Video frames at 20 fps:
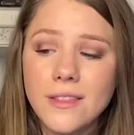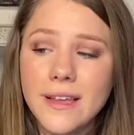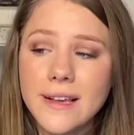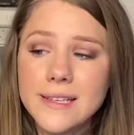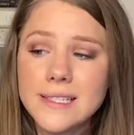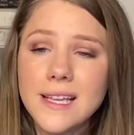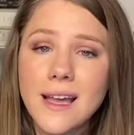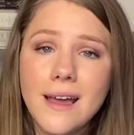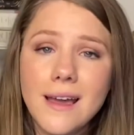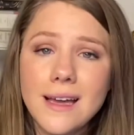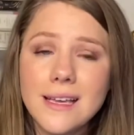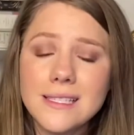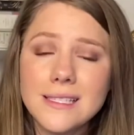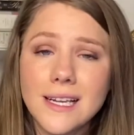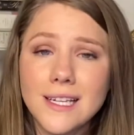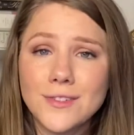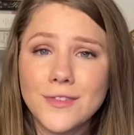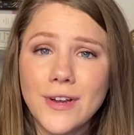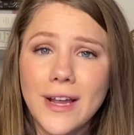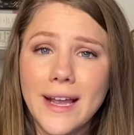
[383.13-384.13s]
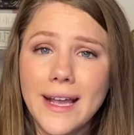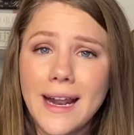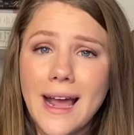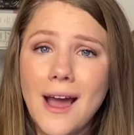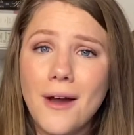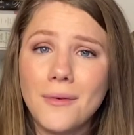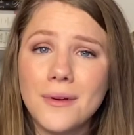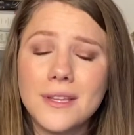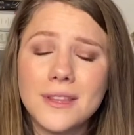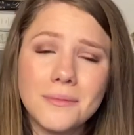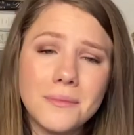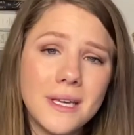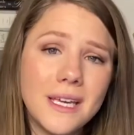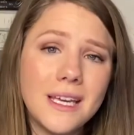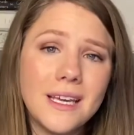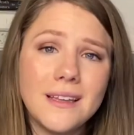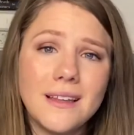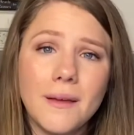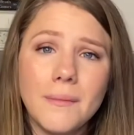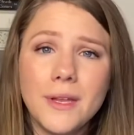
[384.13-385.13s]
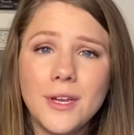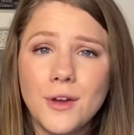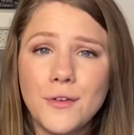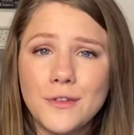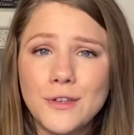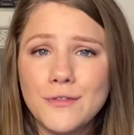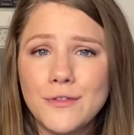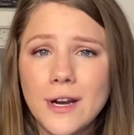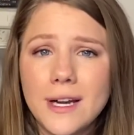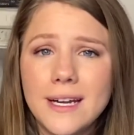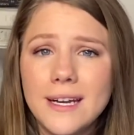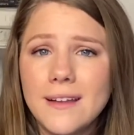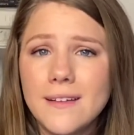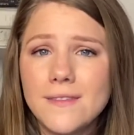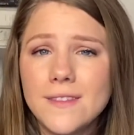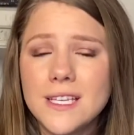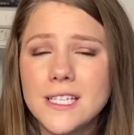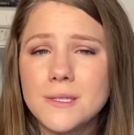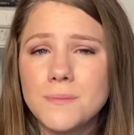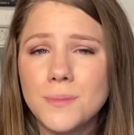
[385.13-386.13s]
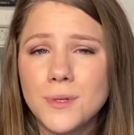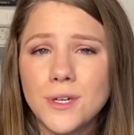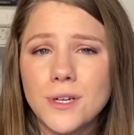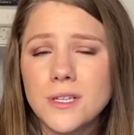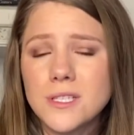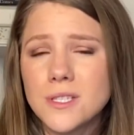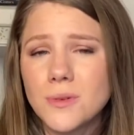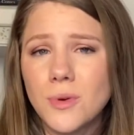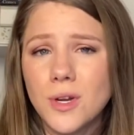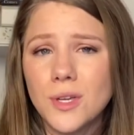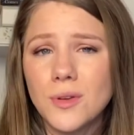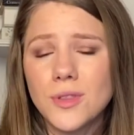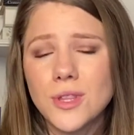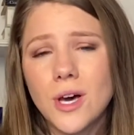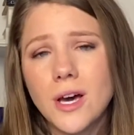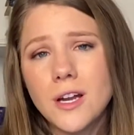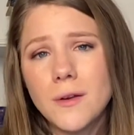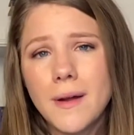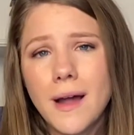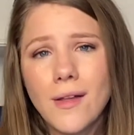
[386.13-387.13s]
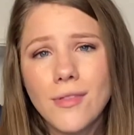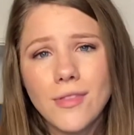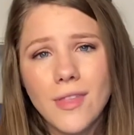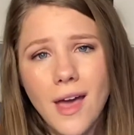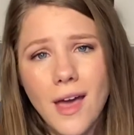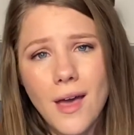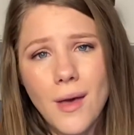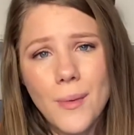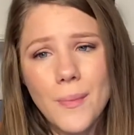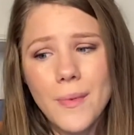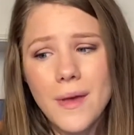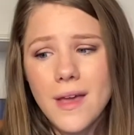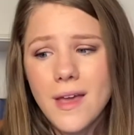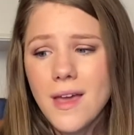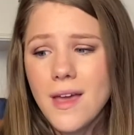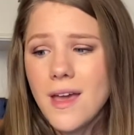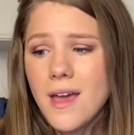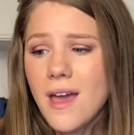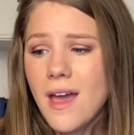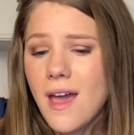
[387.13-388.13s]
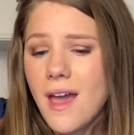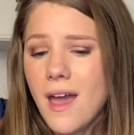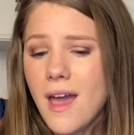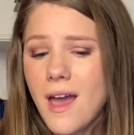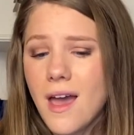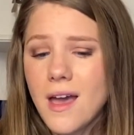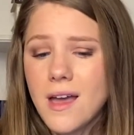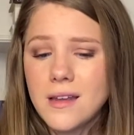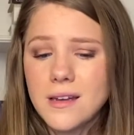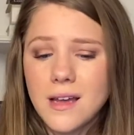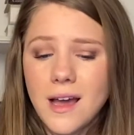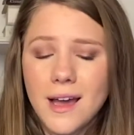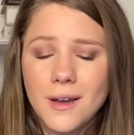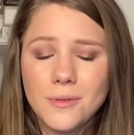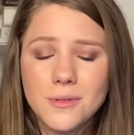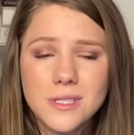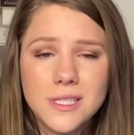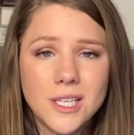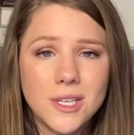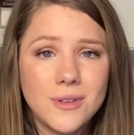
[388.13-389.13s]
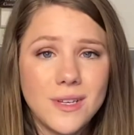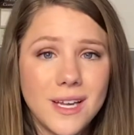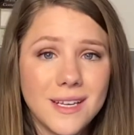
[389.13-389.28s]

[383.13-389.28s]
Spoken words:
Thanks guys, thanks for hanging out with me. Let me know if you've read any of these books and what you thought about them, and I will see you next